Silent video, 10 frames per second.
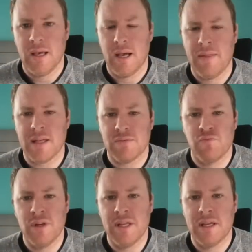And that's
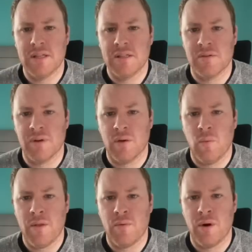really considering
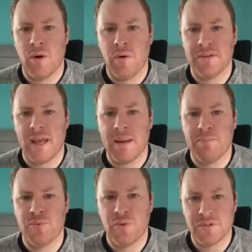whether or not a
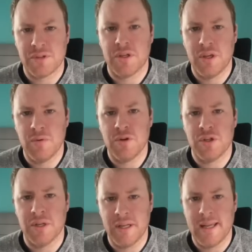
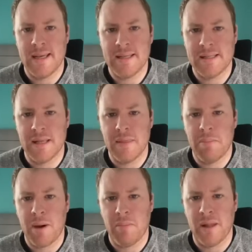prosecution is in the
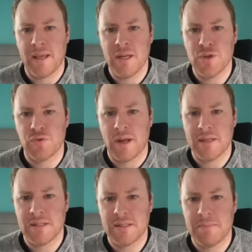public
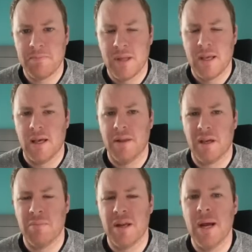interest. And there
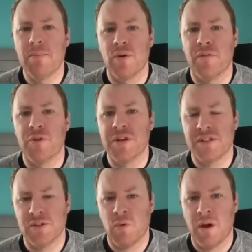can be a number of
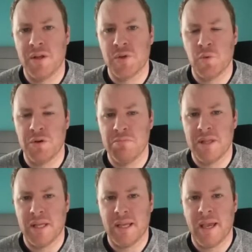reasons why this wouldn't be
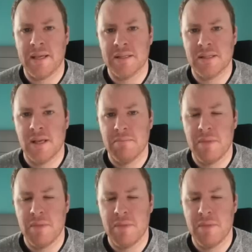the case.